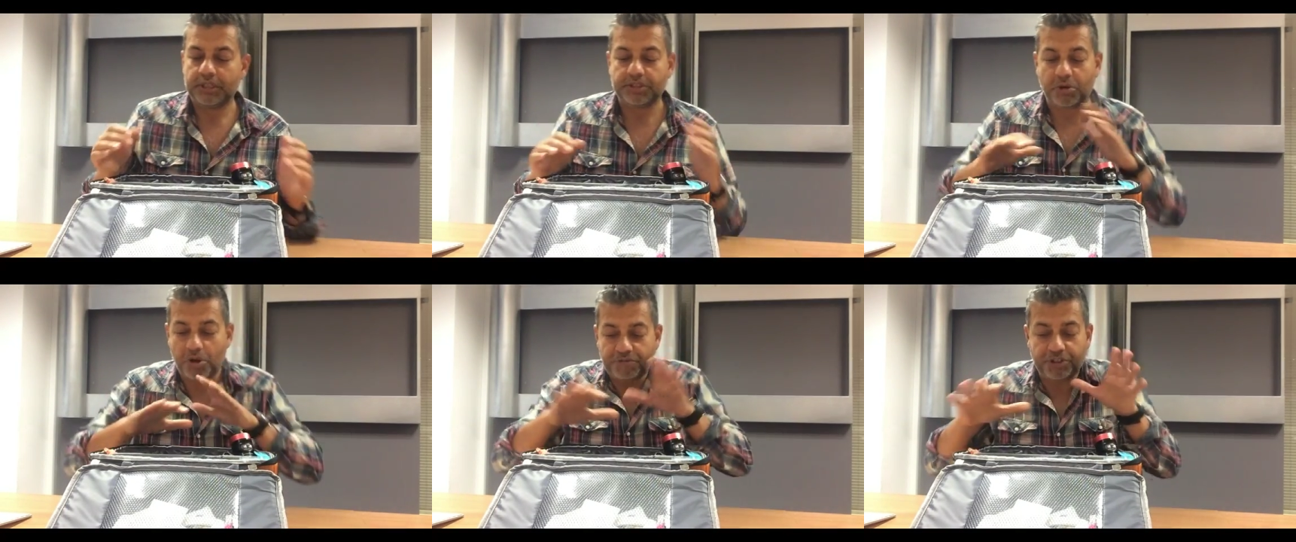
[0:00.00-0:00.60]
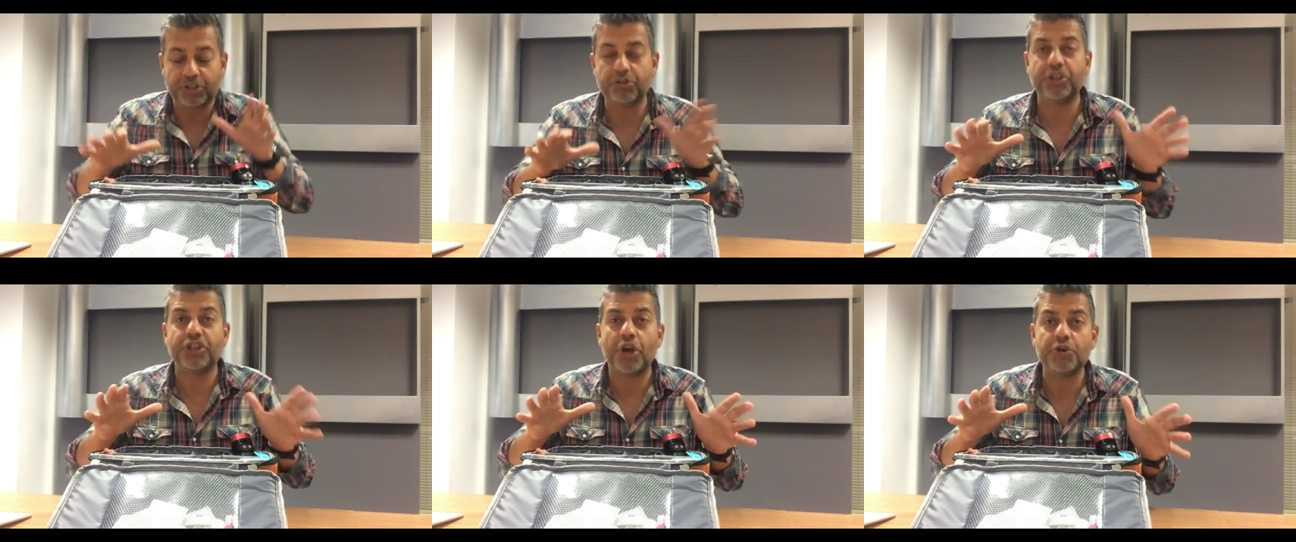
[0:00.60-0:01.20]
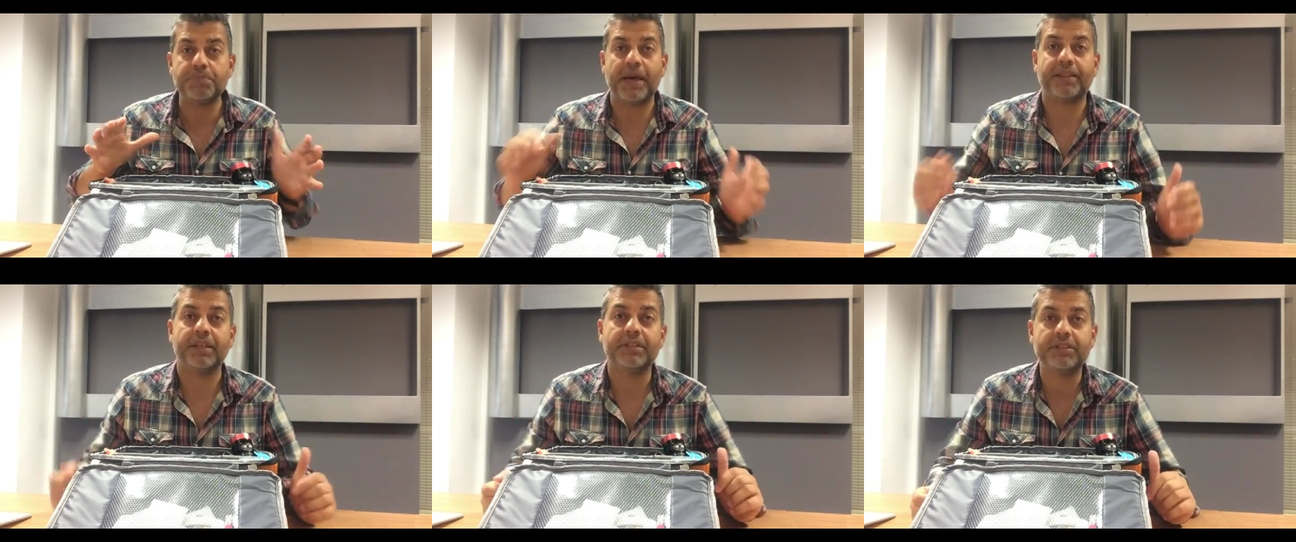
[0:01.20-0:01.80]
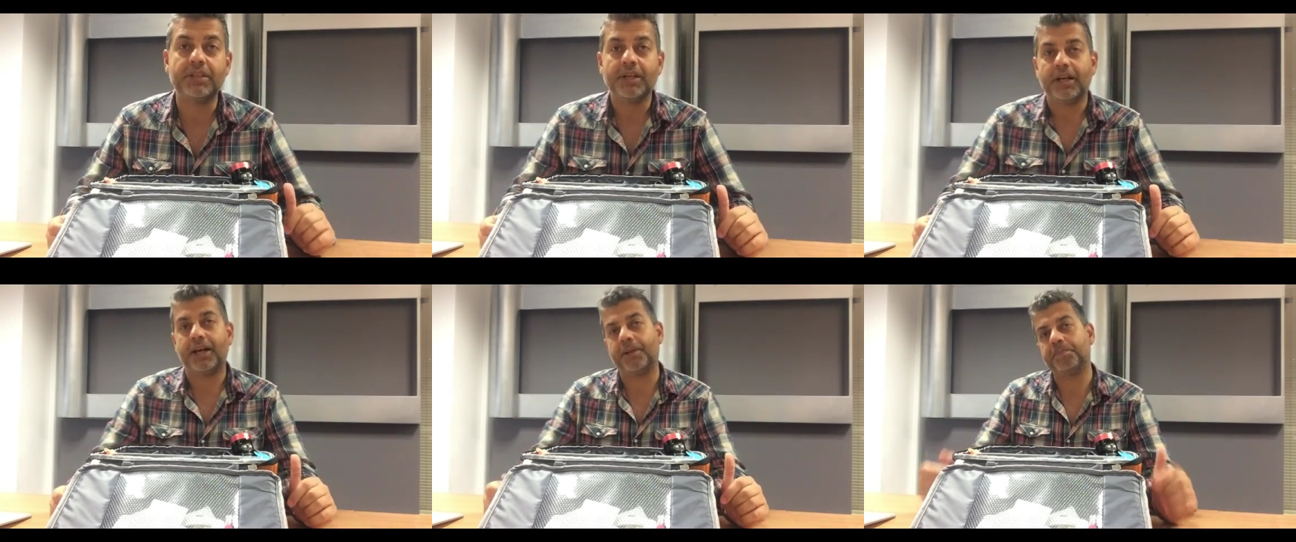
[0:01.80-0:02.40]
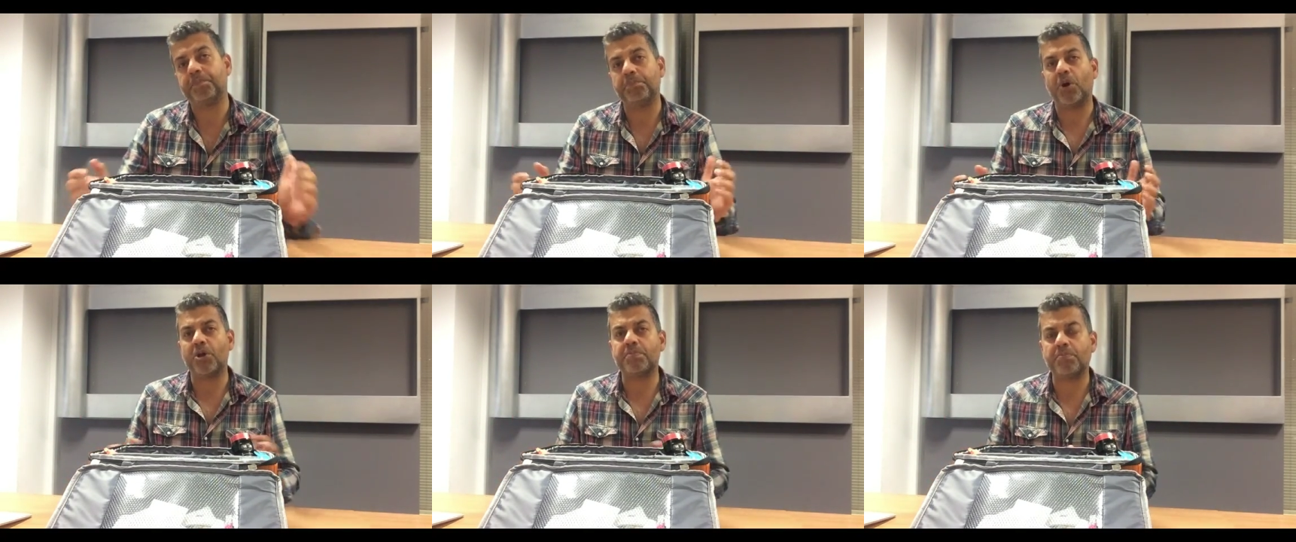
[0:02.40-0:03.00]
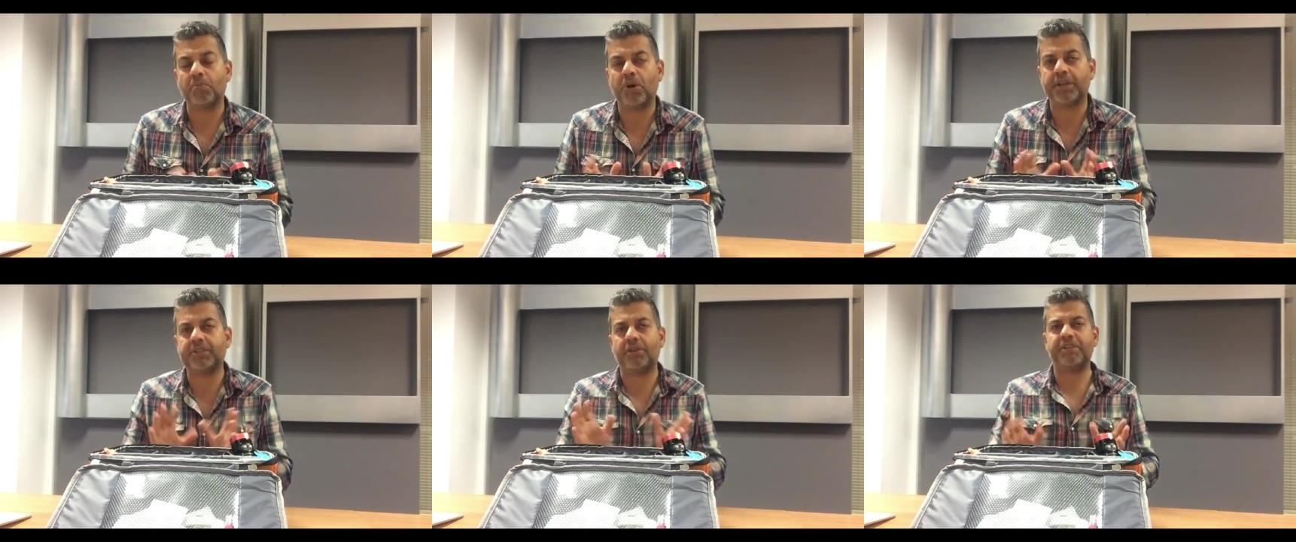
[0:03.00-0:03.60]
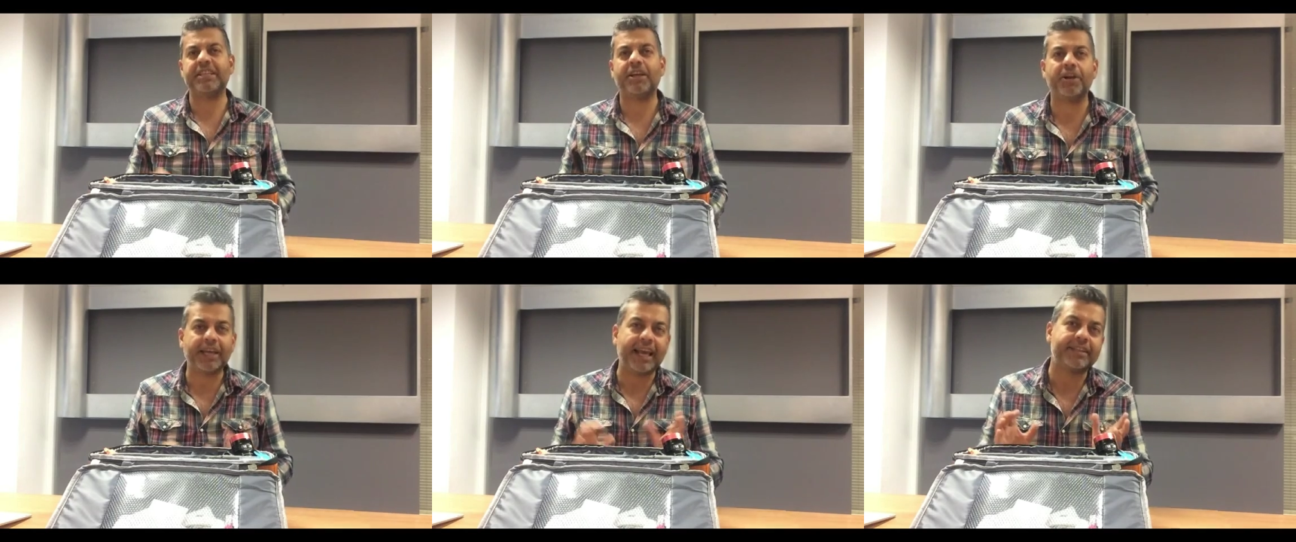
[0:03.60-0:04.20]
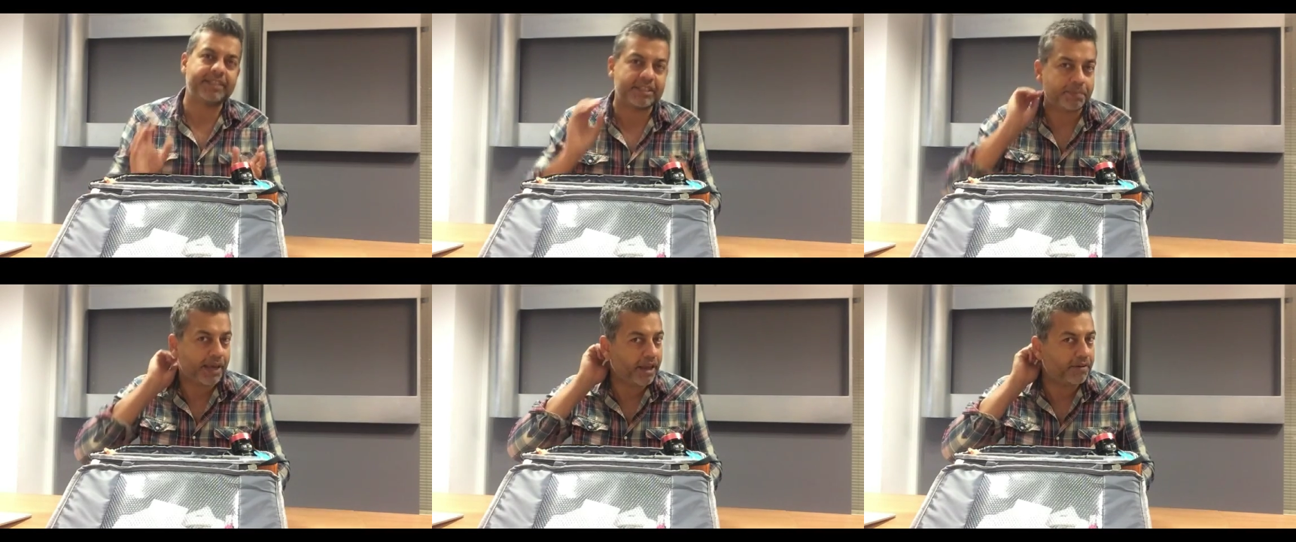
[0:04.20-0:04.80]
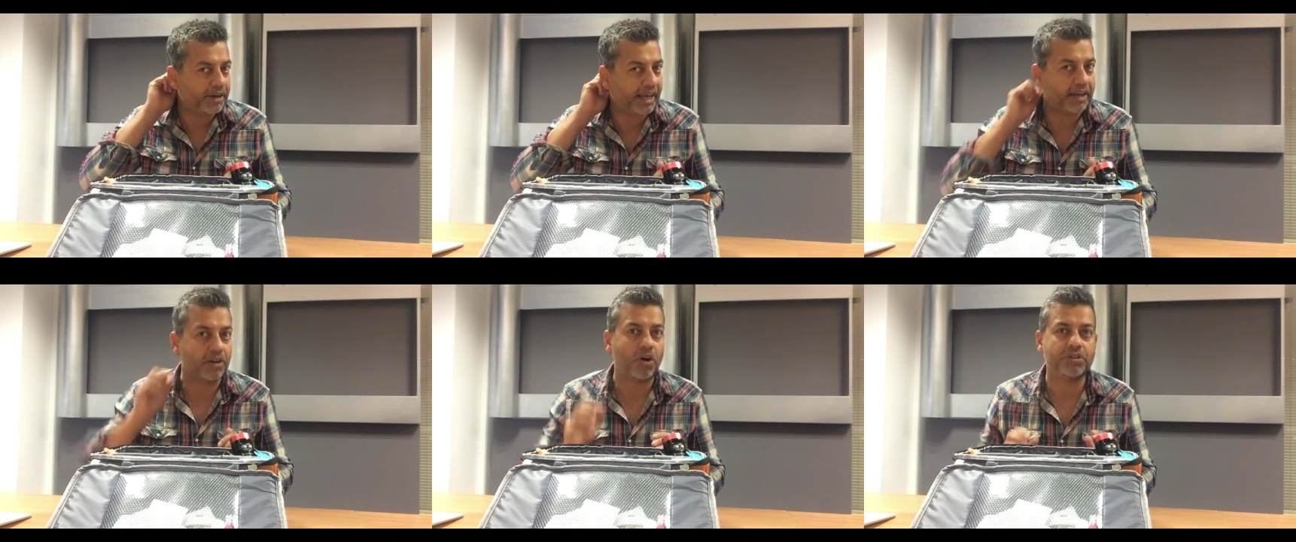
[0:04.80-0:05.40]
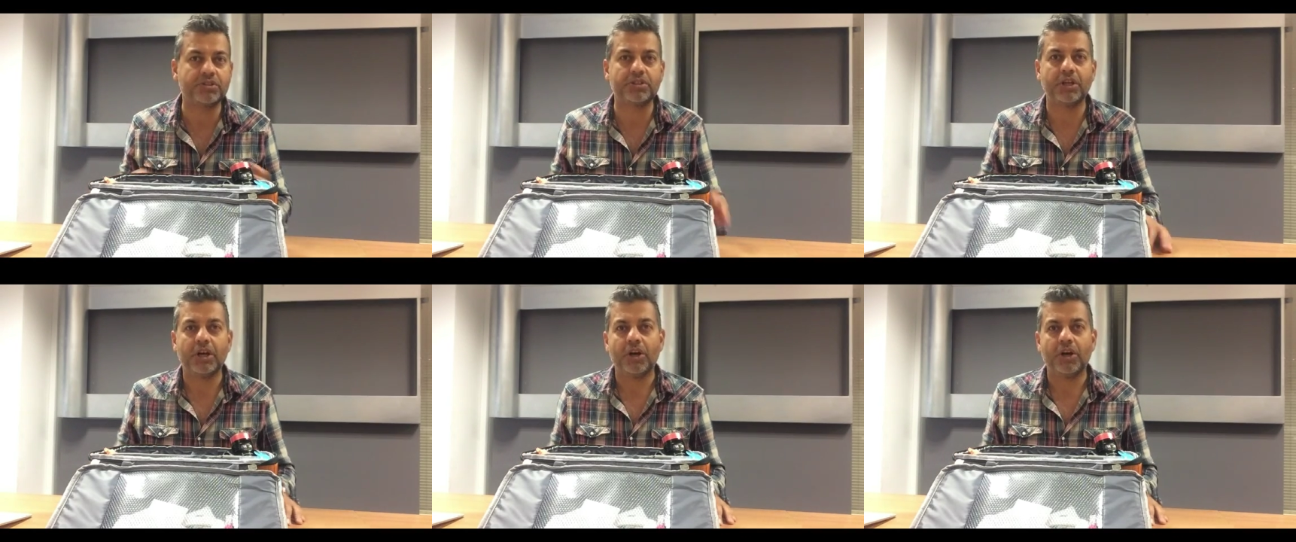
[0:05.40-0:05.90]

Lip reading: So hopefully using those methods, my stuff isn't going to disappear and get lost.